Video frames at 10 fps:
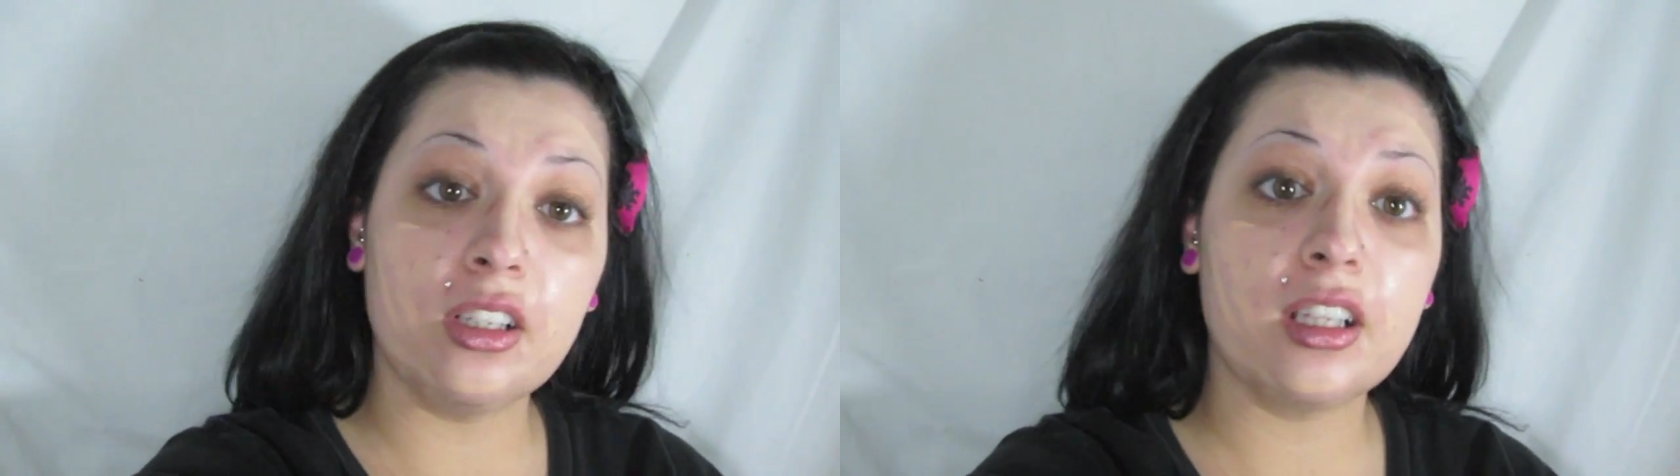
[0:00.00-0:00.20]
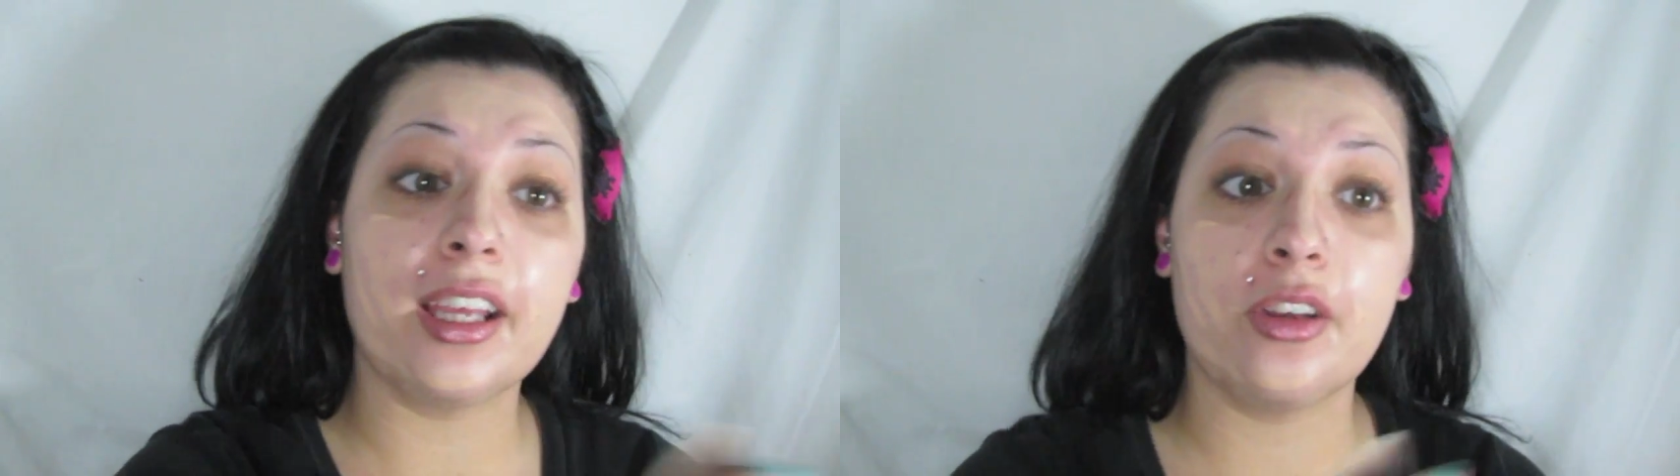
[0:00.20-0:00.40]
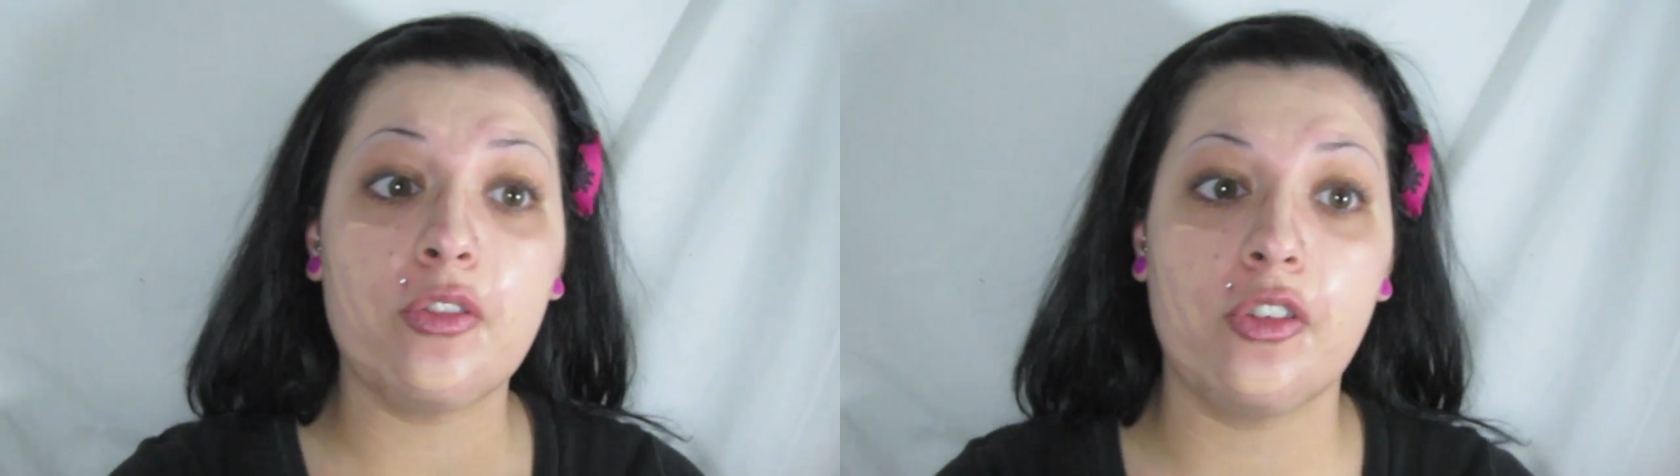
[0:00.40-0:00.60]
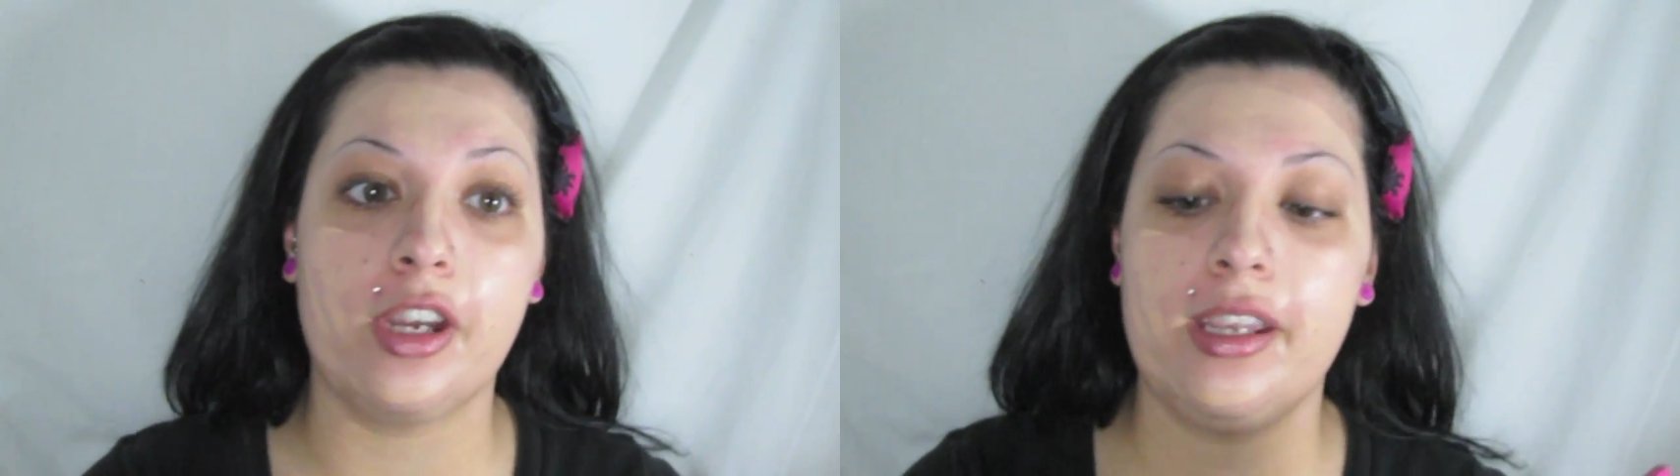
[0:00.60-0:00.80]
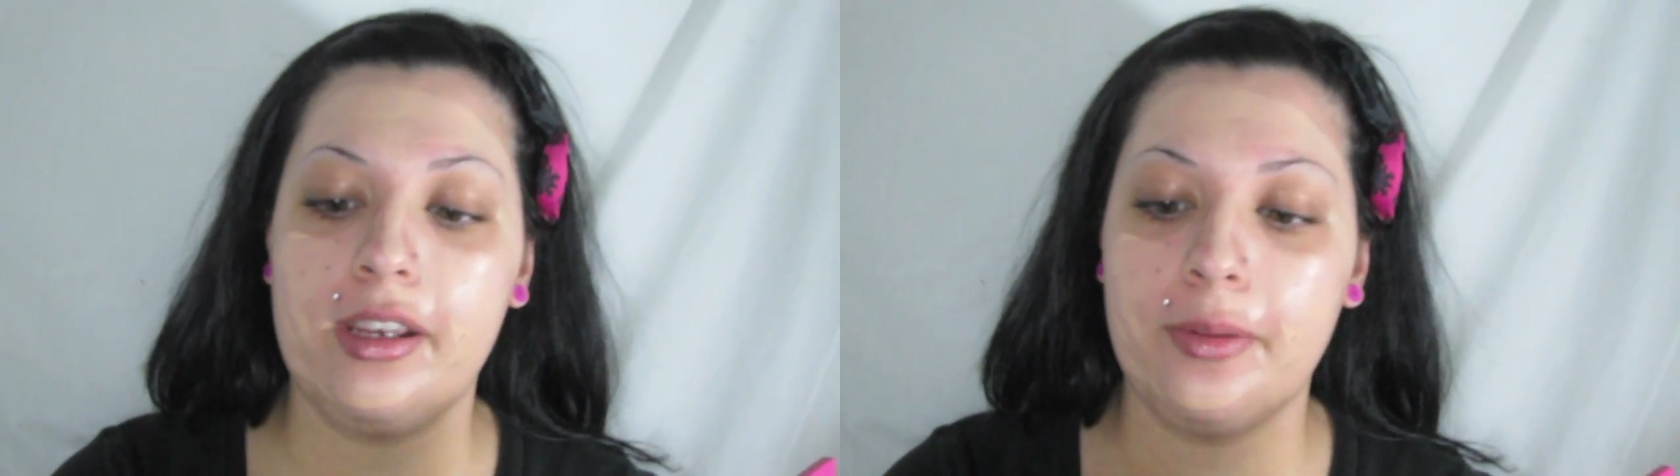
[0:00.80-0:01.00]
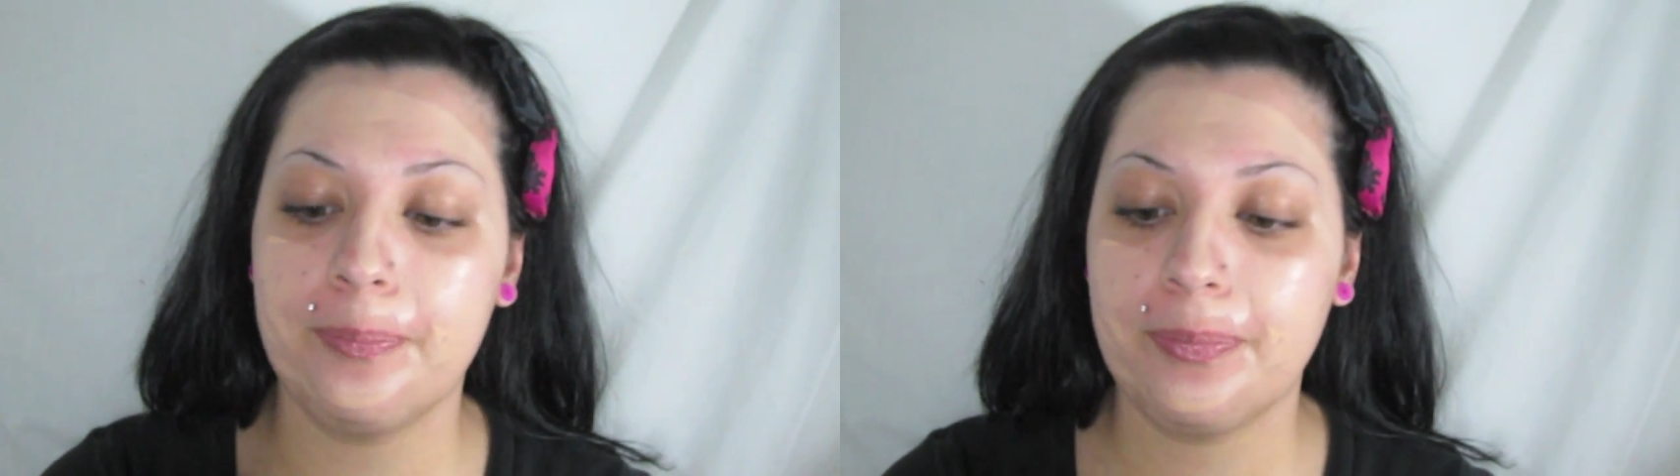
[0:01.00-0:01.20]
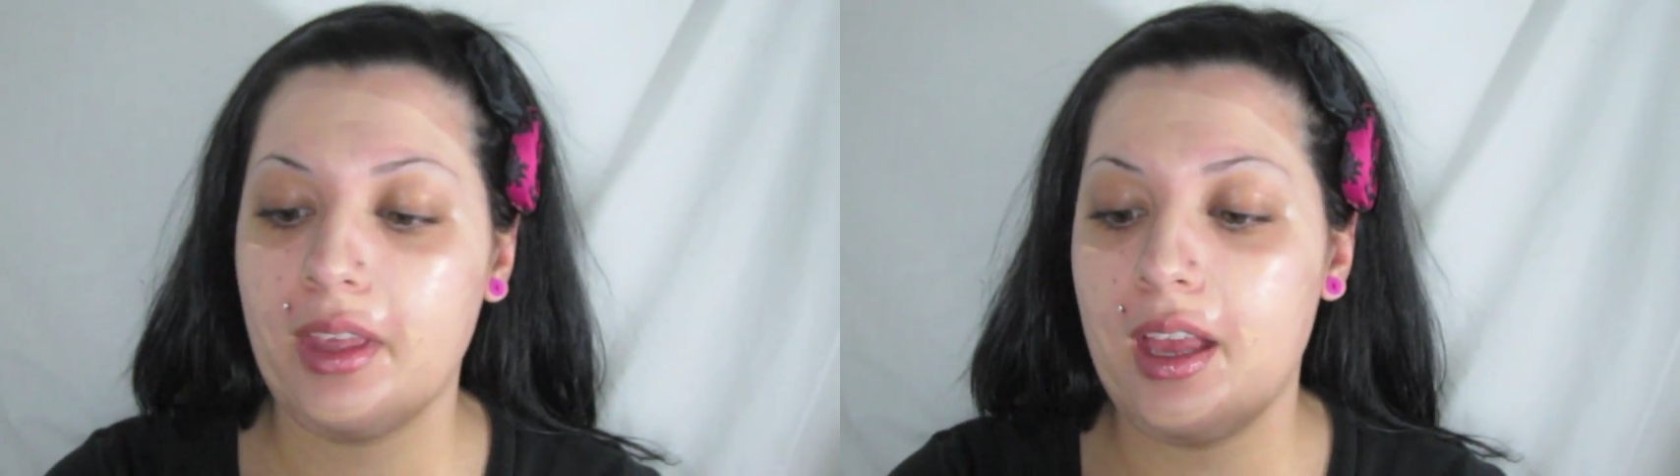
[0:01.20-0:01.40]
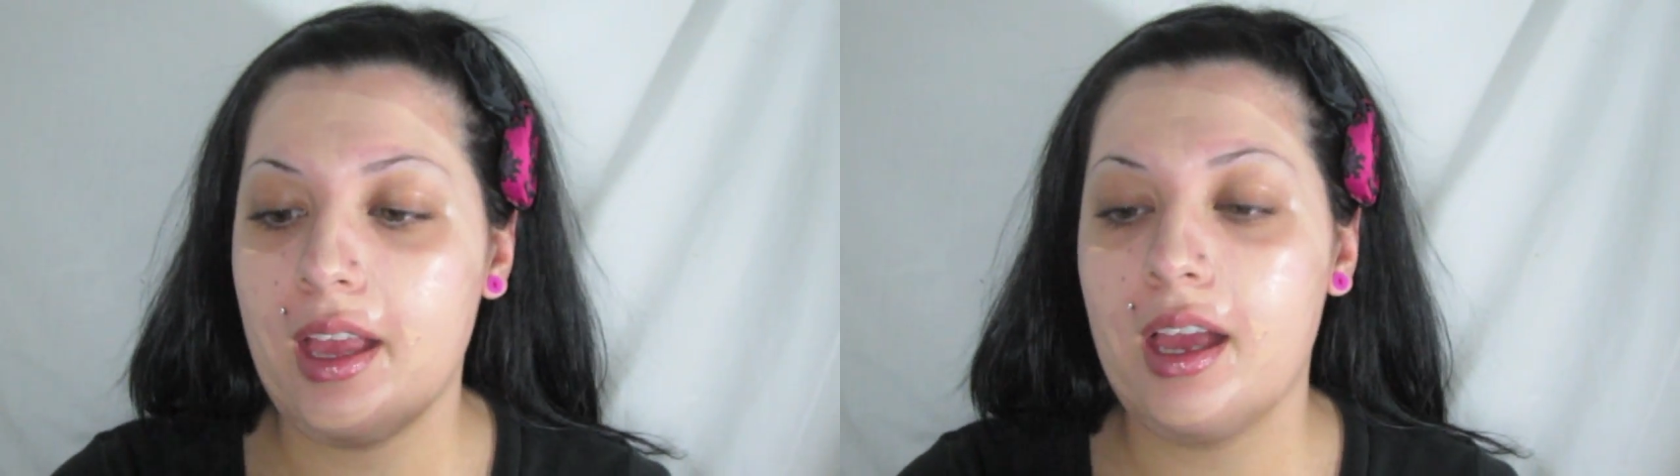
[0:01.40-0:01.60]
look like a freak,
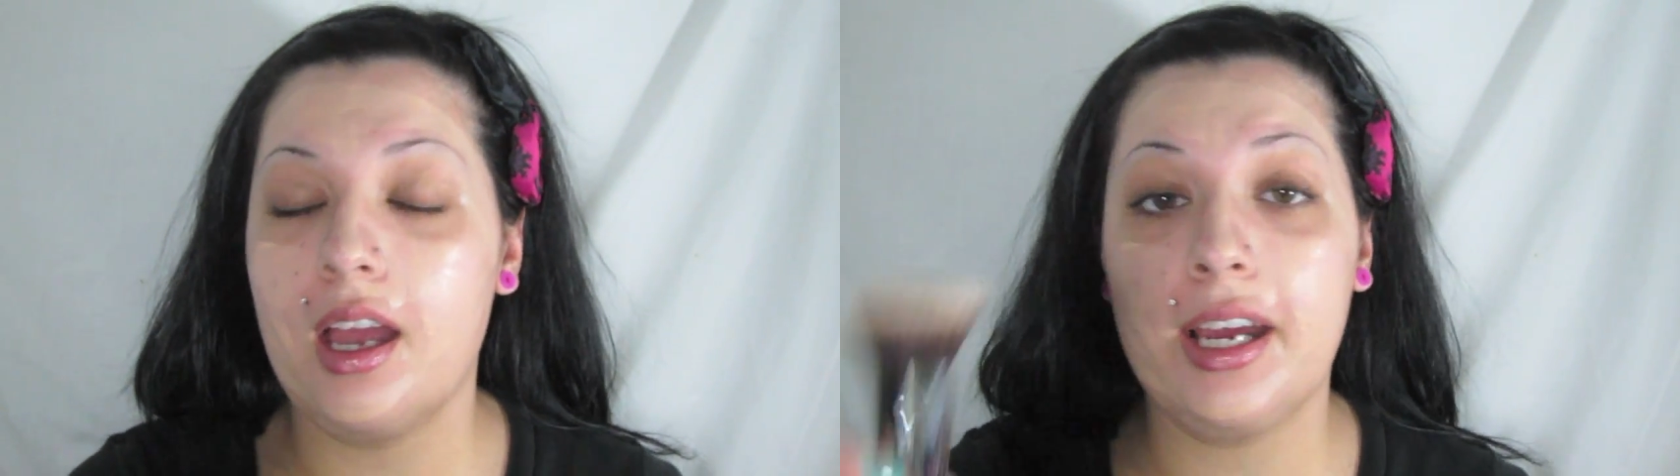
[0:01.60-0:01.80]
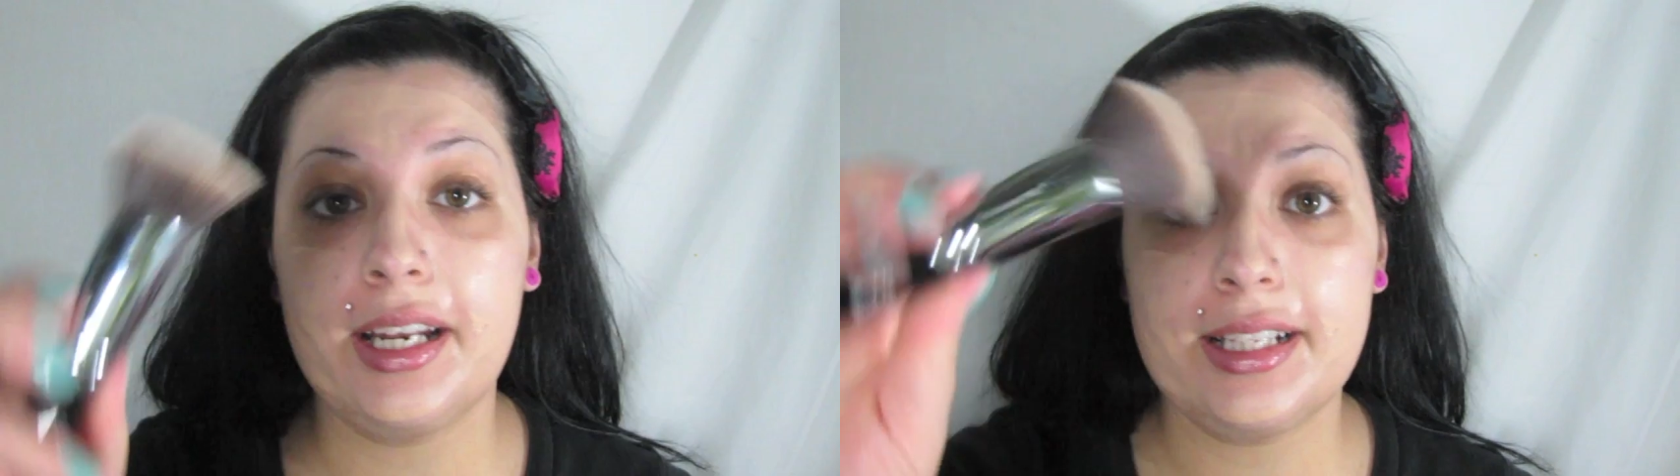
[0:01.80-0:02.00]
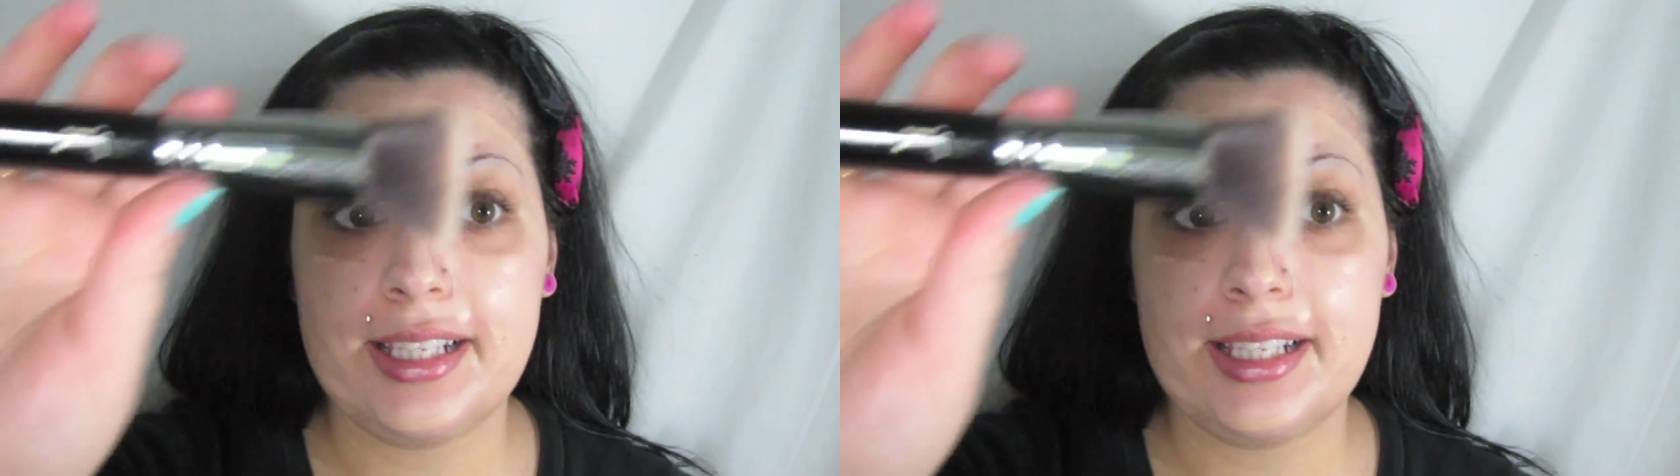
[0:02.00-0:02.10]
I'm going to